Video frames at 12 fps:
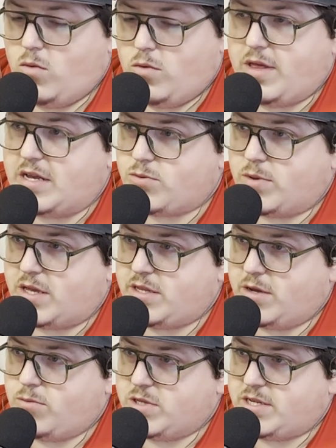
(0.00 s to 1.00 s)
Well, that's what they
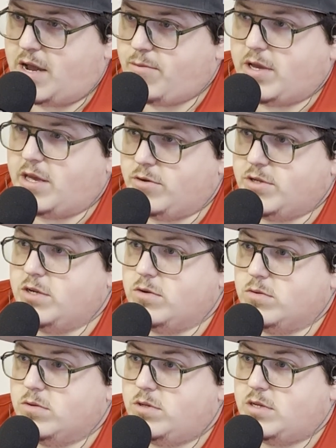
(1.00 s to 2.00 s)
did with Tyreek Hill,
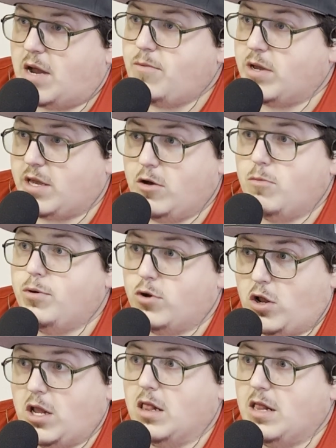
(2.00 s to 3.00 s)
too. Tyreek Hill put
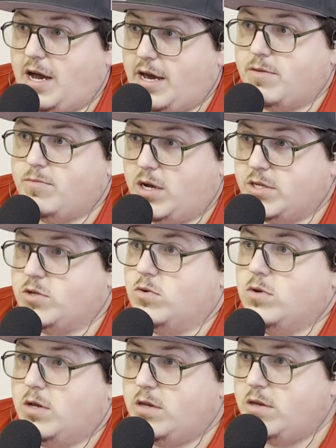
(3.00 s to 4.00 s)
on a lot of
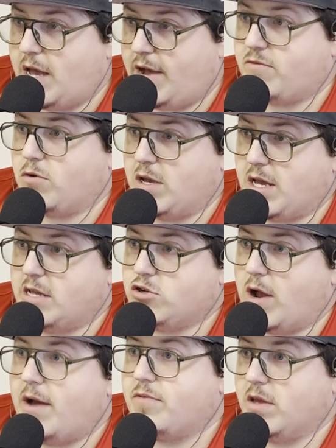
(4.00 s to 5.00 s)
muscle after he got
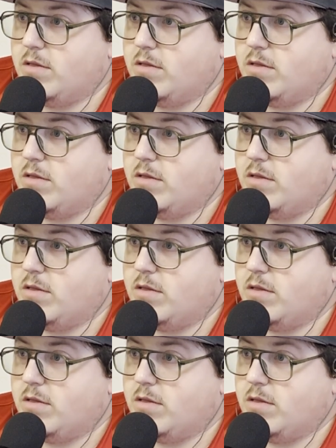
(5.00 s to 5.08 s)
drafted.